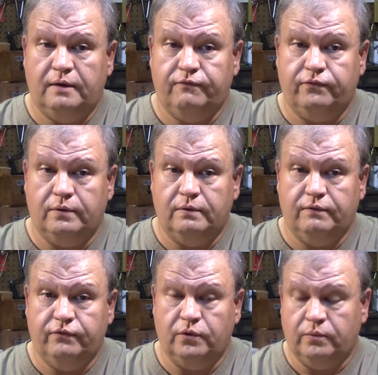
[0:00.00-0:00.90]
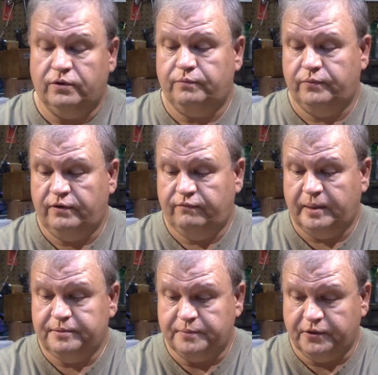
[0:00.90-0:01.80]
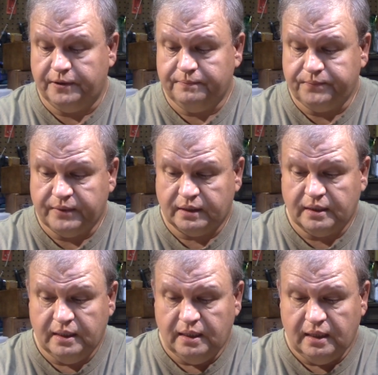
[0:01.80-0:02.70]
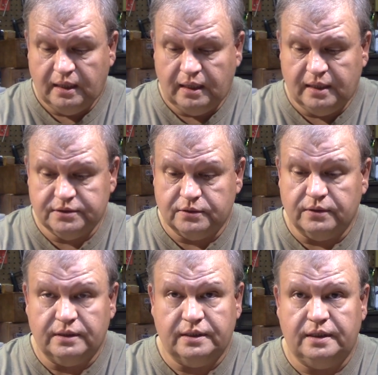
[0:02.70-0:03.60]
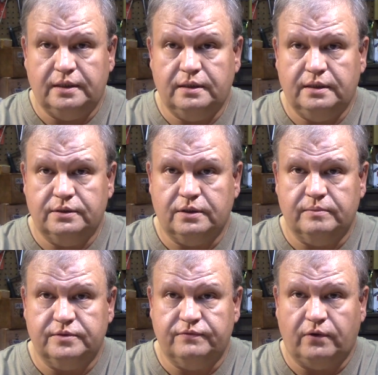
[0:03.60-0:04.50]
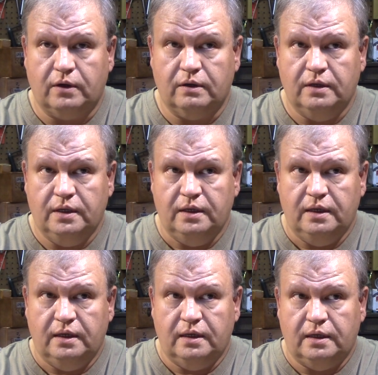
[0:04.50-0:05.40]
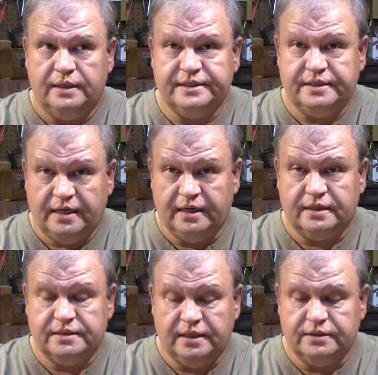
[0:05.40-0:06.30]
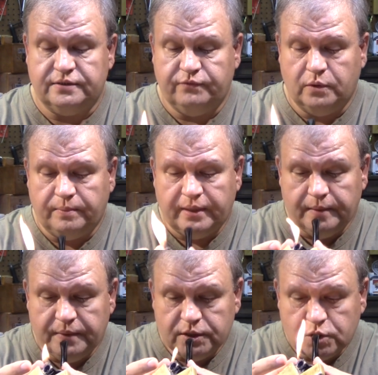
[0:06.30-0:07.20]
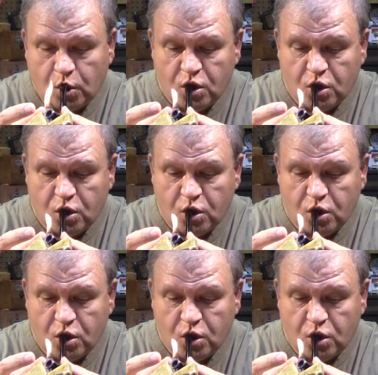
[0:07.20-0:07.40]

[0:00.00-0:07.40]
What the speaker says: for the world of pipe smoking. Certainly in terms of our aesthetic sense of what a pipe is.